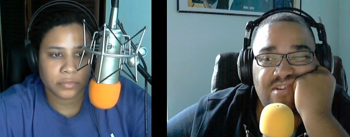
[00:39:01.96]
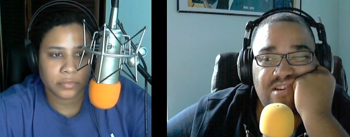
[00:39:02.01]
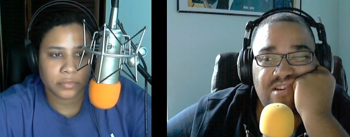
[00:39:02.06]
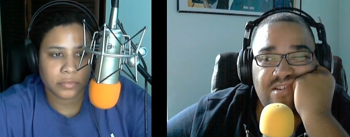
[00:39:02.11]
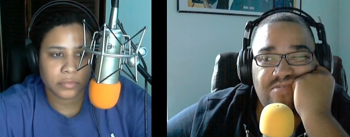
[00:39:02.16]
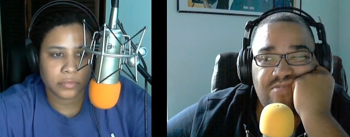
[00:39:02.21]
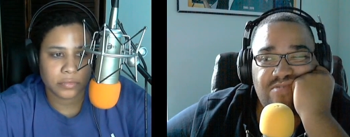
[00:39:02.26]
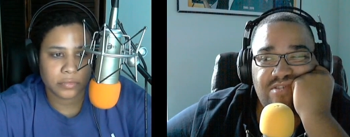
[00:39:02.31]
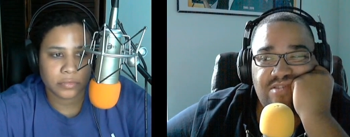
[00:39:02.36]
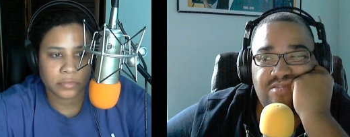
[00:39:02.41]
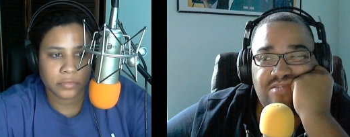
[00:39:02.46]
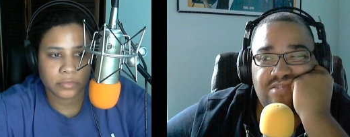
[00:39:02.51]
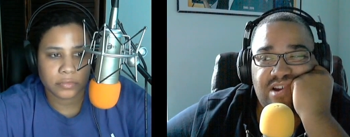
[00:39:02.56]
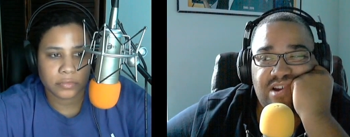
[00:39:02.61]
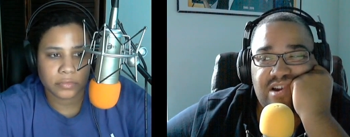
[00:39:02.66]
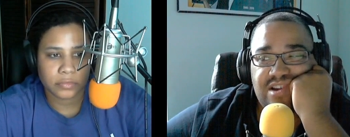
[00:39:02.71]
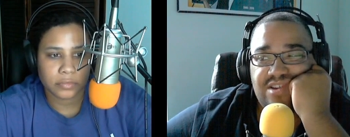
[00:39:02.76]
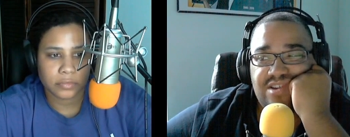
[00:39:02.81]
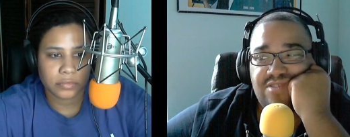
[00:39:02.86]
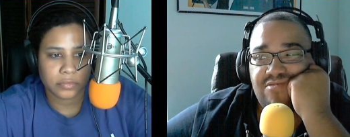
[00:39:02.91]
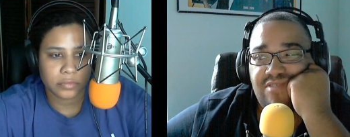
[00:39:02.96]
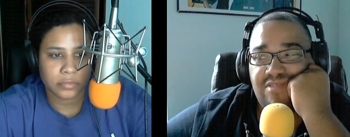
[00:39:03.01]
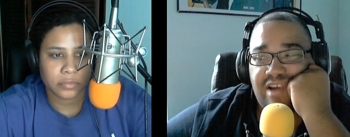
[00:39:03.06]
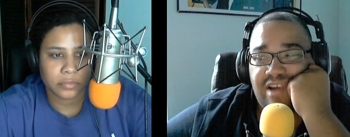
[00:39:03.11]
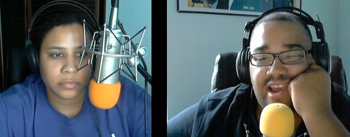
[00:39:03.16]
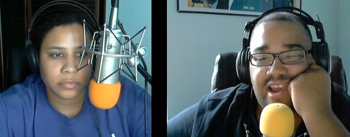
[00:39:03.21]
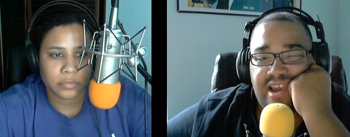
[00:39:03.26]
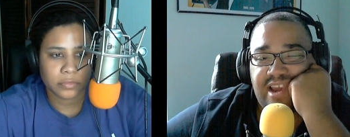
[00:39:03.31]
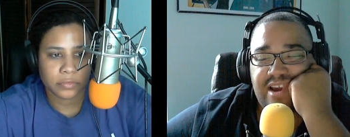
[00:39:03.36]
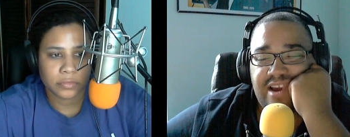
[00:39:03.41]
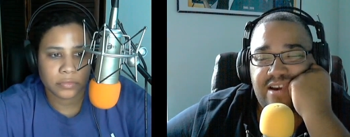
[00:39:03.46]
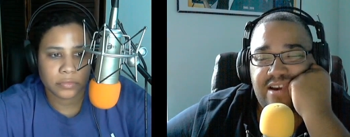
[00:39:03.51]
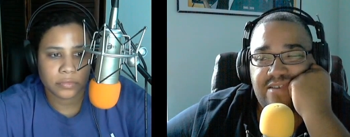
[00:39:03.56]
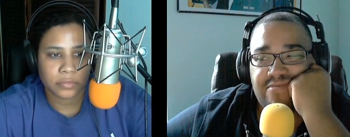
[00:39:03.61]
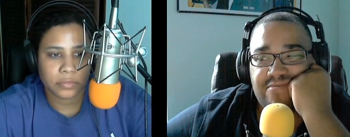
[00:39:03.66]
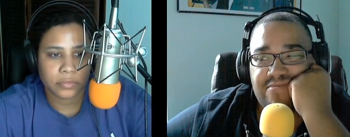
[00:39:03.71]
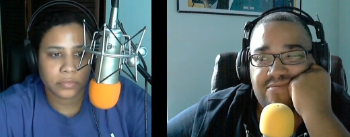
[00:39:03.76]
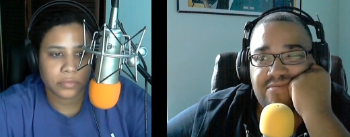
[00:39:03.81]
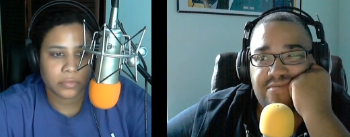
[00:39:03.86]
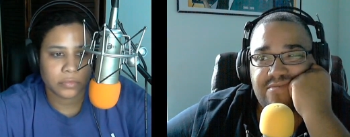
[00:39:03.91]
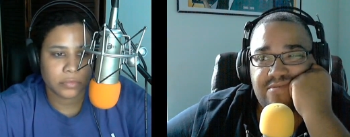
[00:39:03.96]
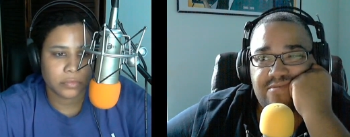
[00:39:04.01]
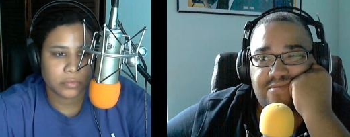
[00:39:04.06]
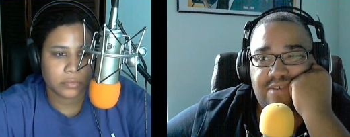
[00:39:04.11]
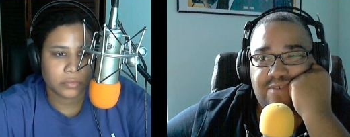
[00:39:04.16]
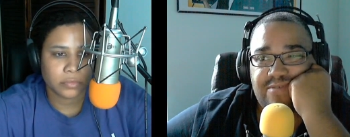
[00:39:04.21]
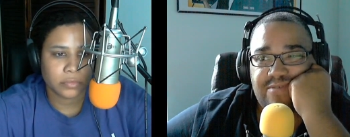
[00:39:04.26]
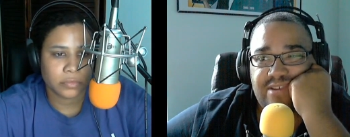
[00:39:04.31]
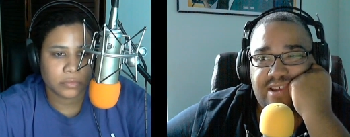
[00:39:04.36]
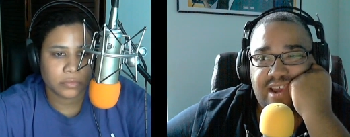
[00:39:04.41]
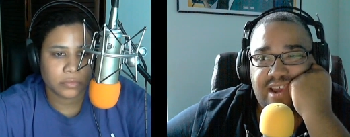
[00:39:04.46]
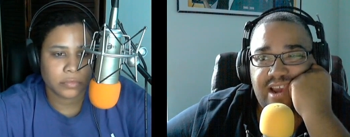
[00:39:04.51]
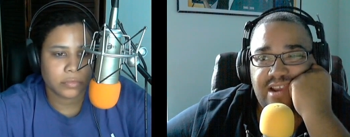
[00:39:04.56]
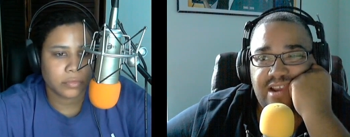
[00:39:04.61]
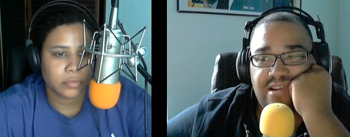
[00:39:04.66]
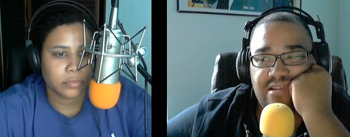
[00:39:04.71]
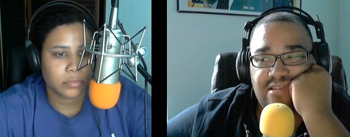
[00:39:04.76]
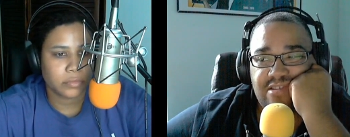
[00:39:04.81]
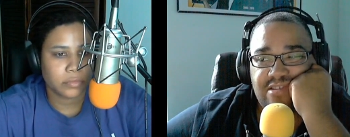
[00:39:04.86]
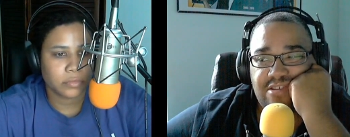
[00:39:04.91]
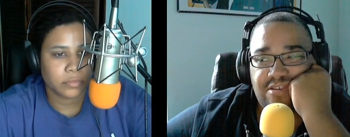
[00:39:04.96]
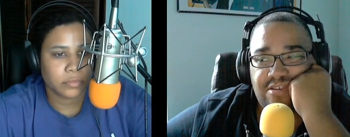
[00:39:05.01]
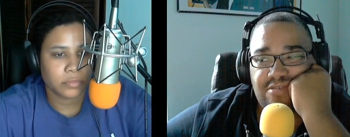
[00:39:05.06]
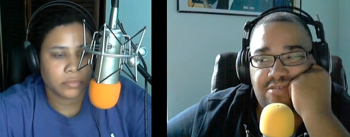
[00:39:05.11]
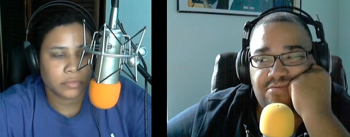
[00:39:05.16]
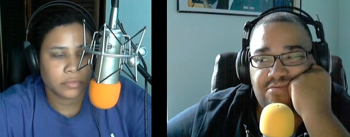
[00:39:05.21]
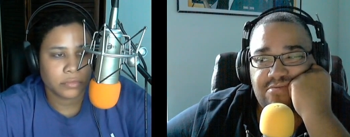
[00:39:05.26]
Speaker 1: We should do like a Google Hangout while we edit the show.